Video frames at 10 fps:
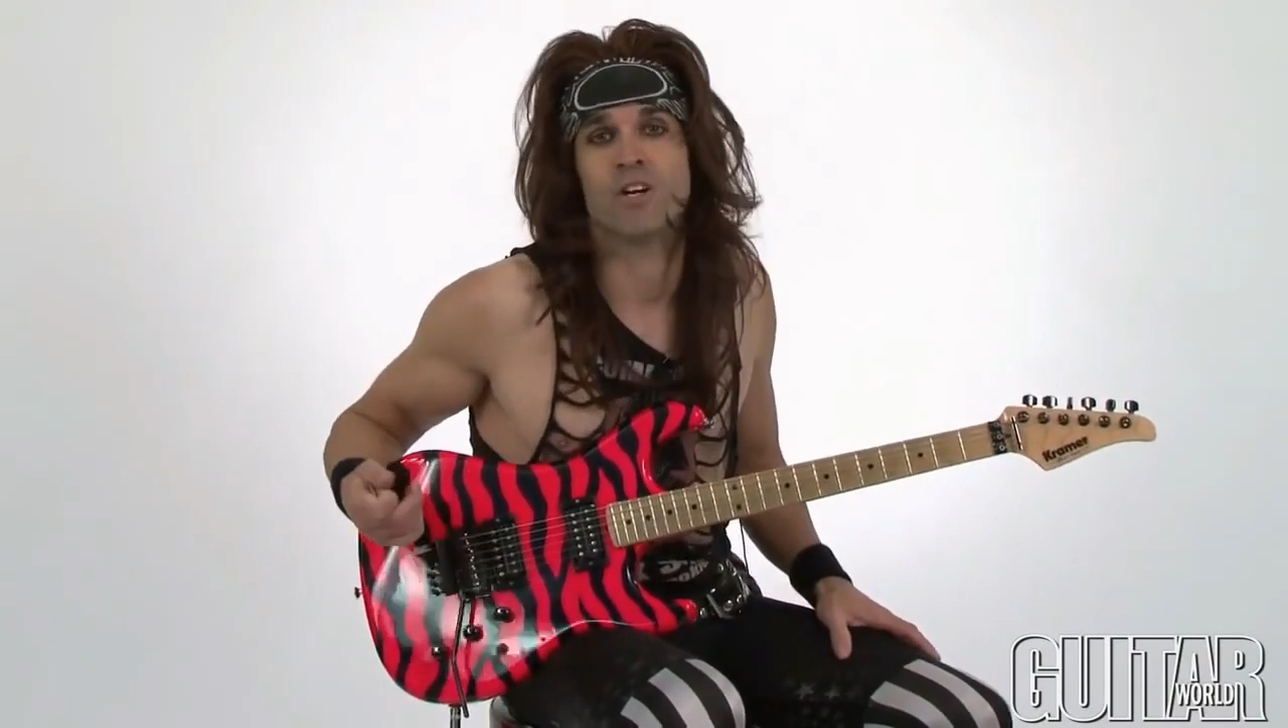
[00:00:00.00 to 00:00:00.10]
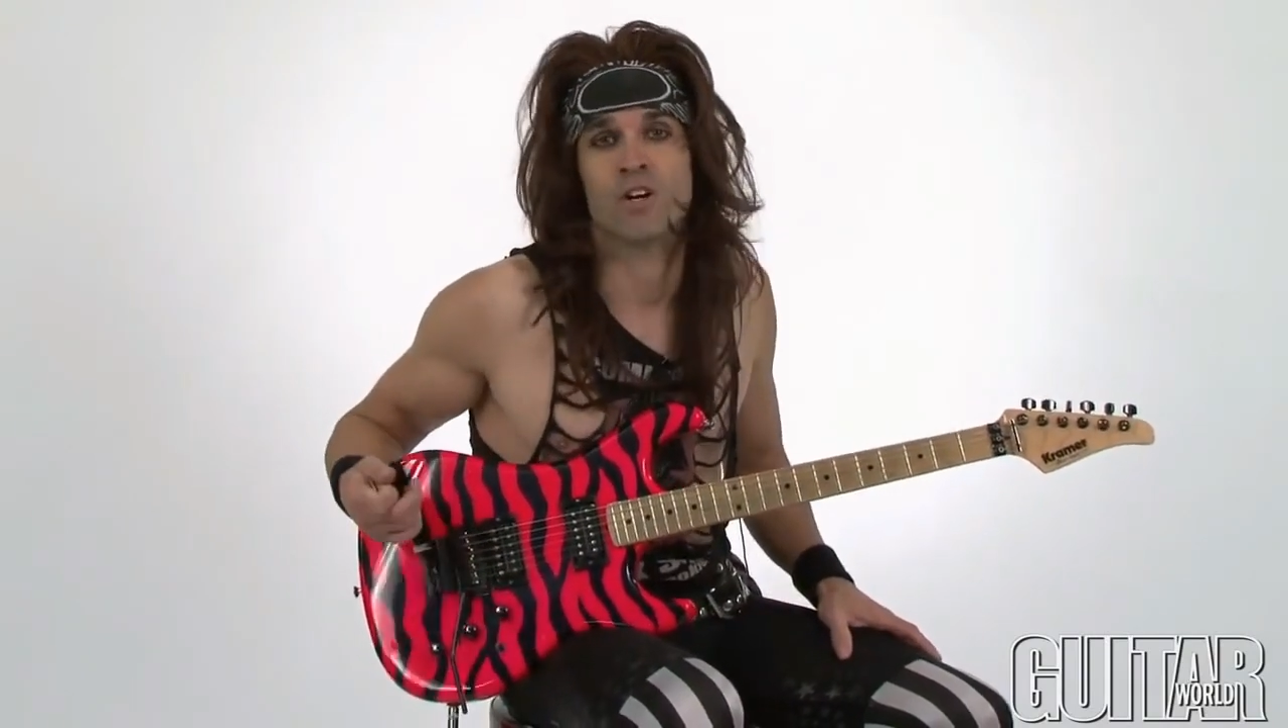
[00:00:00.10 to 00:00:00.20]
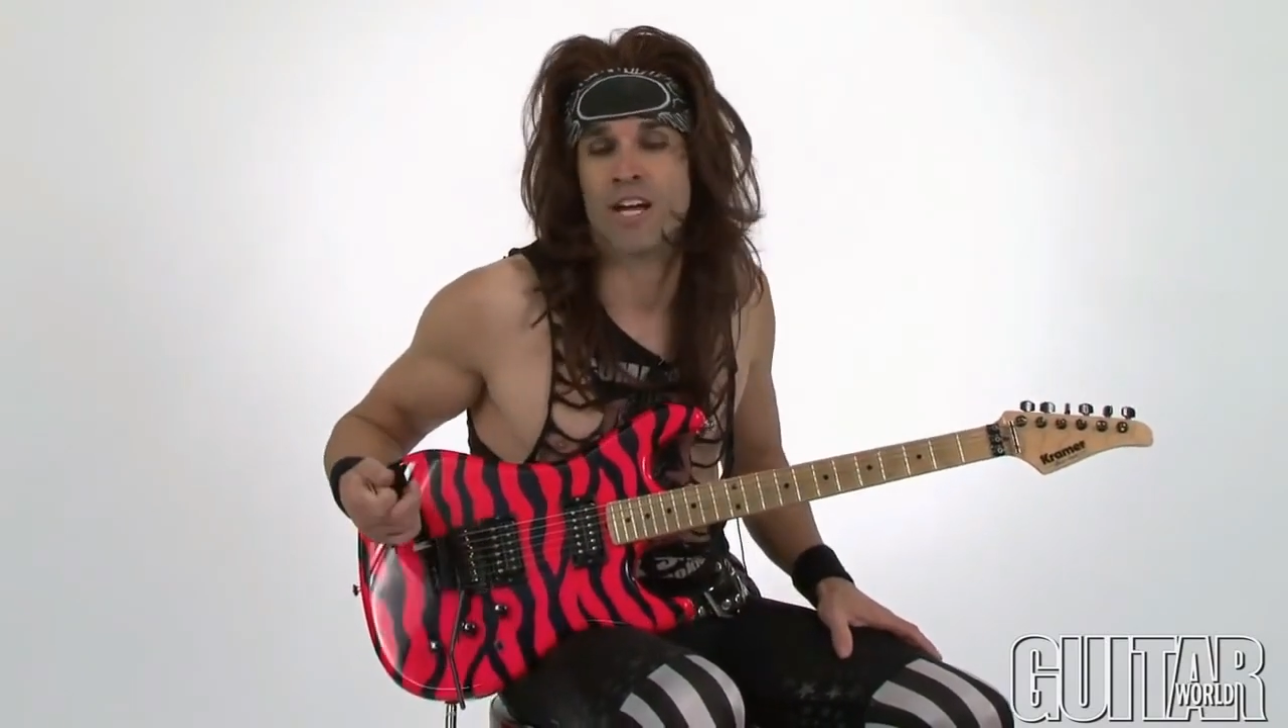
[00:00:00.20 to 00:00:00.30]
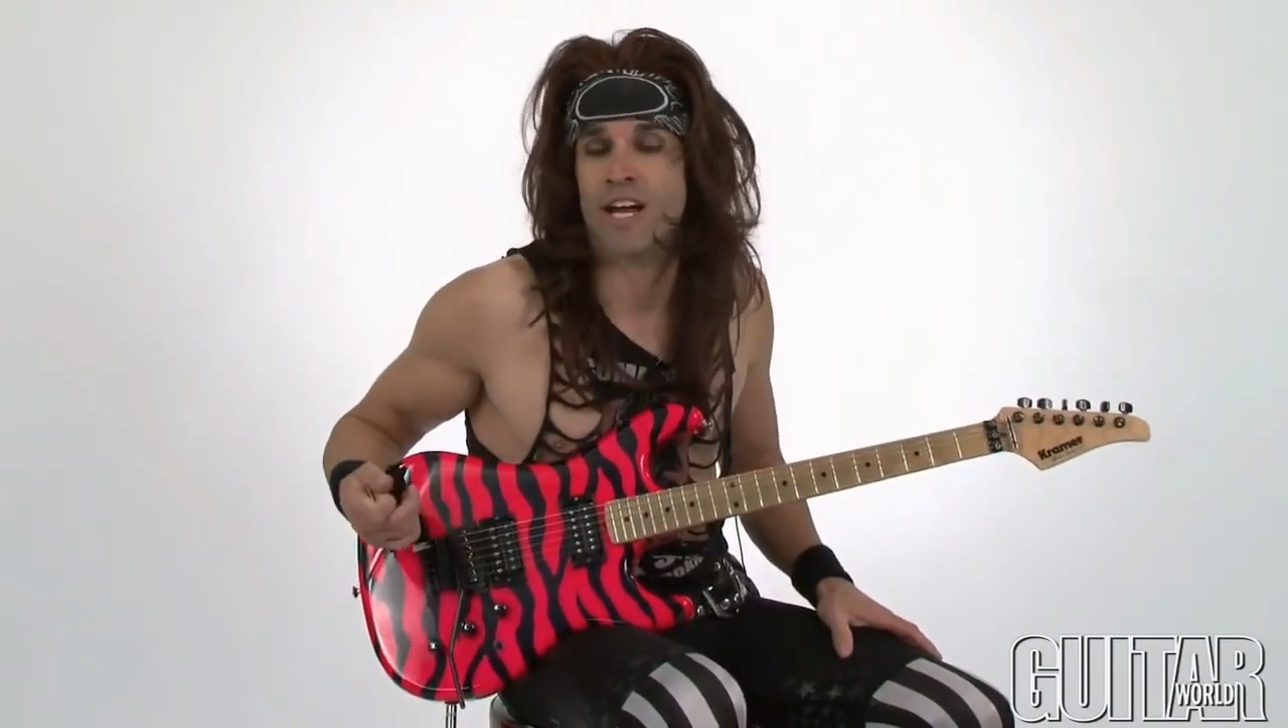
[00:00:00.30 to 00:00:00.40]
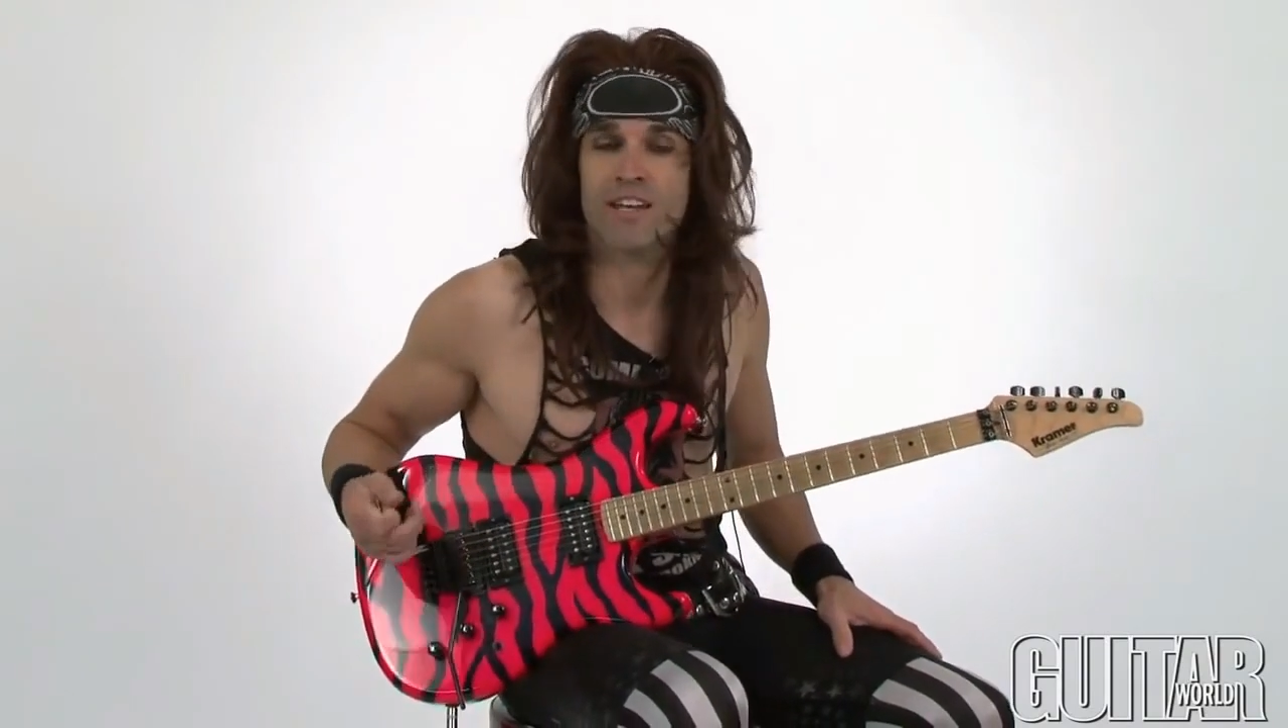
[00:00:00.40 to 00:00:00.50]

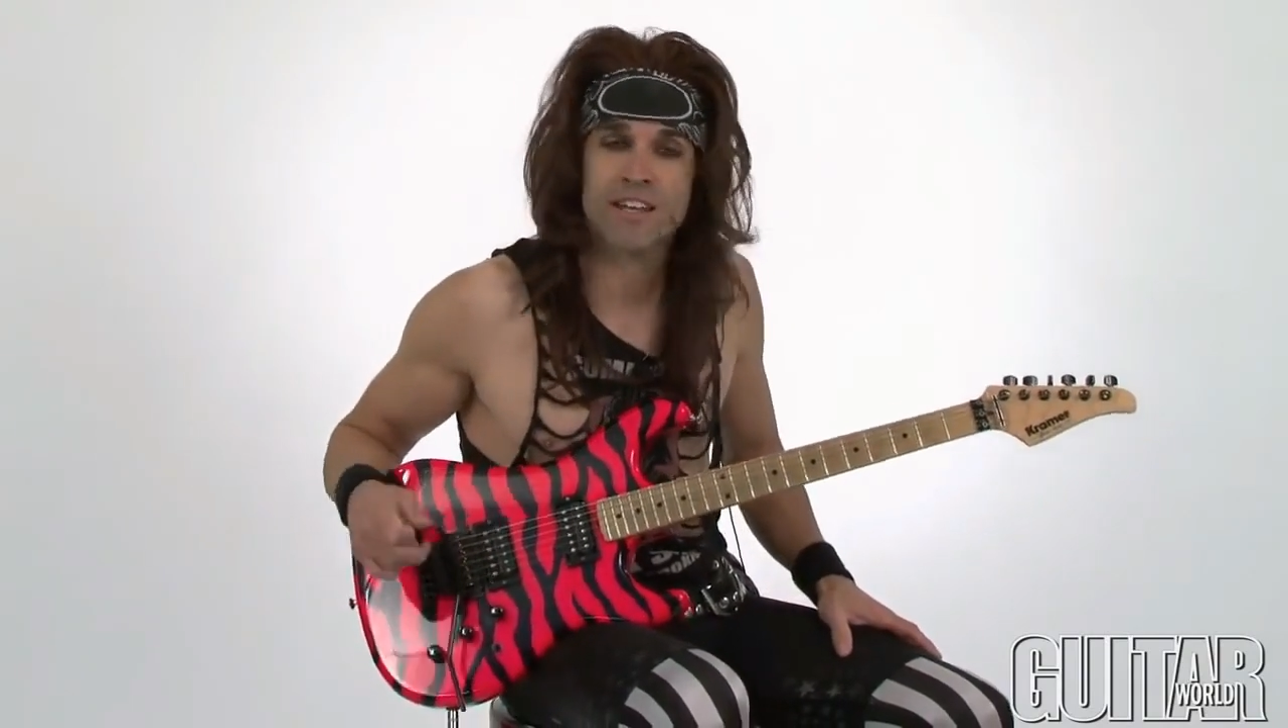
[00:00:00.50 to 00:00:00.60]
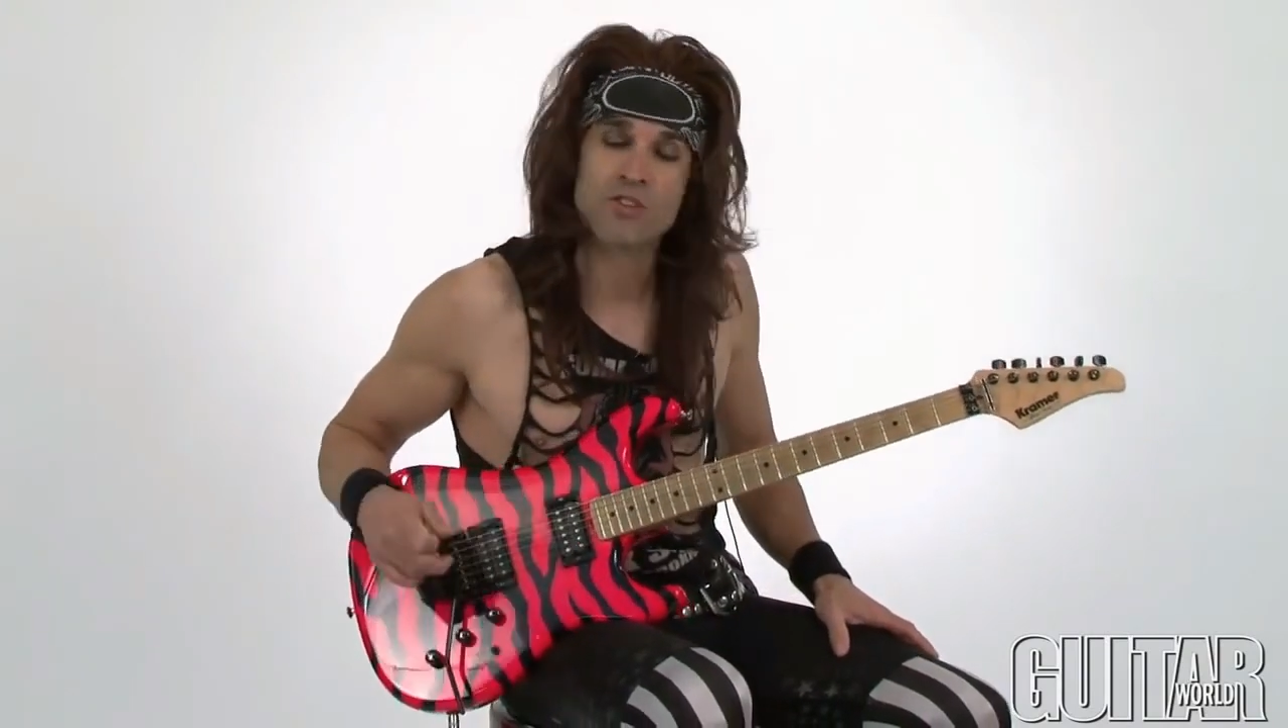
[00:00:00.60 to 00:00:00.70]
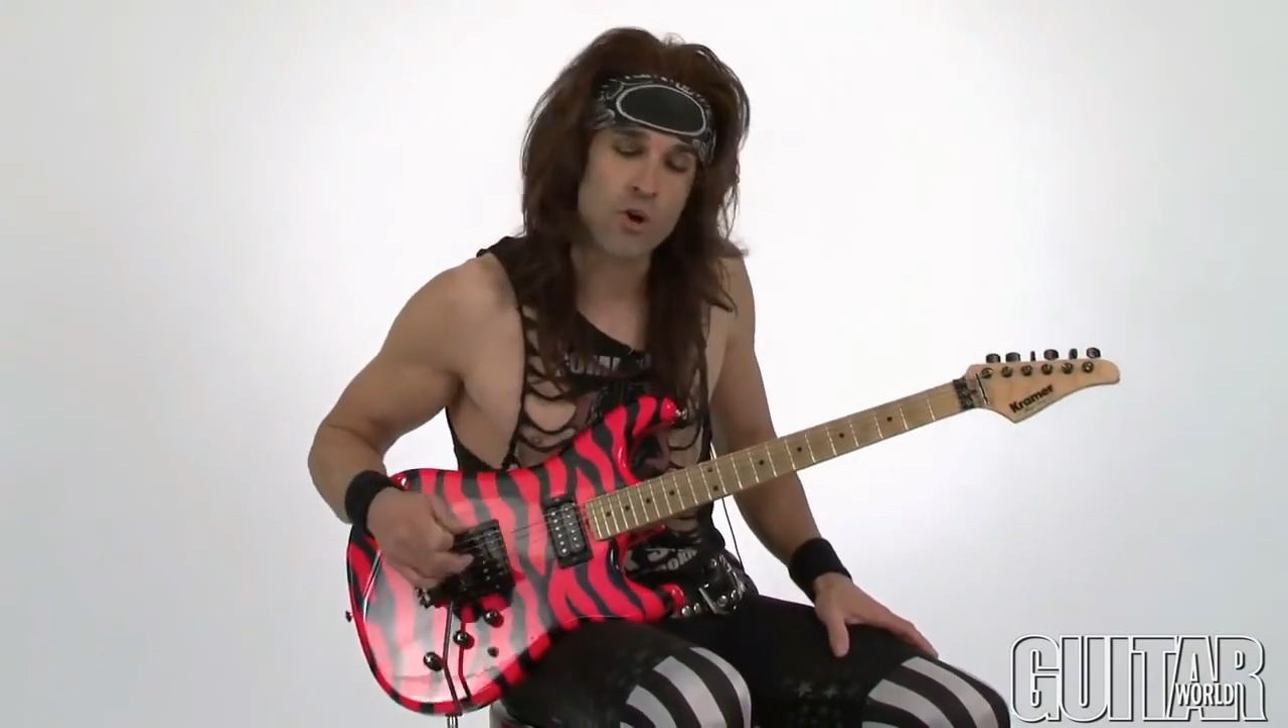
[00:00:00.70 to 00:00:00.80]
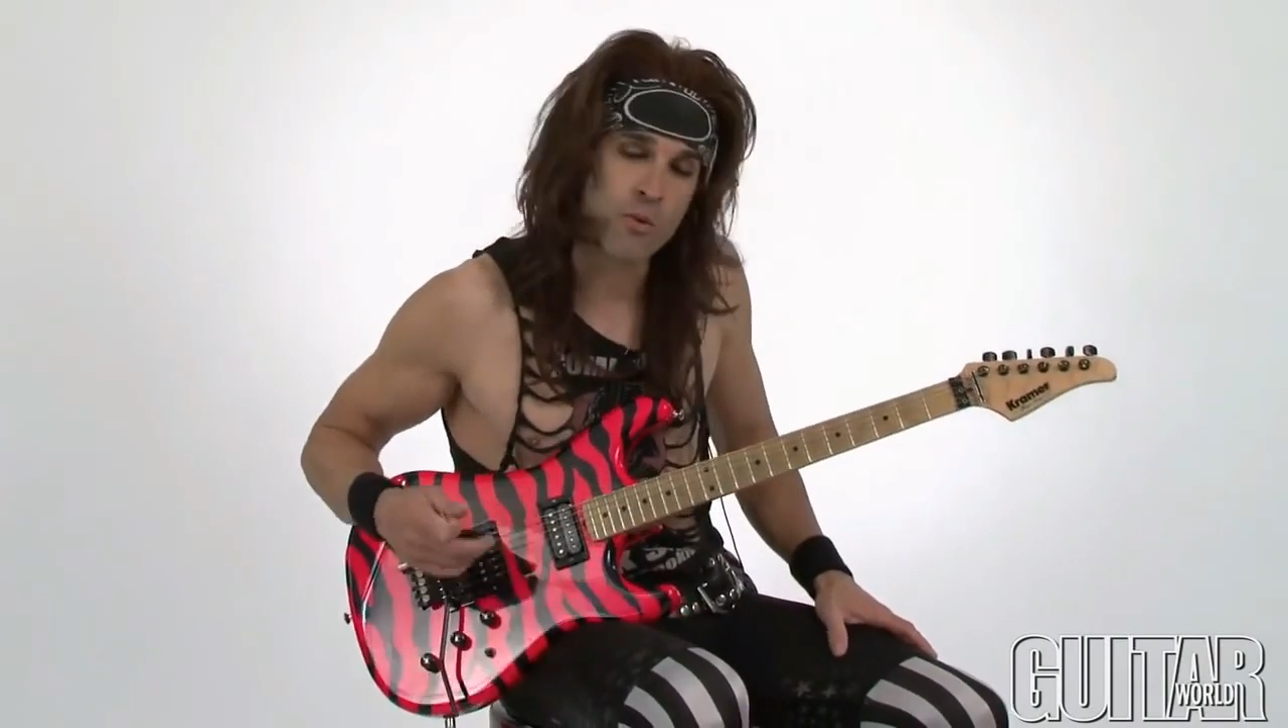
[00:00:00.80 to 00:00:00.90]
Okay, that's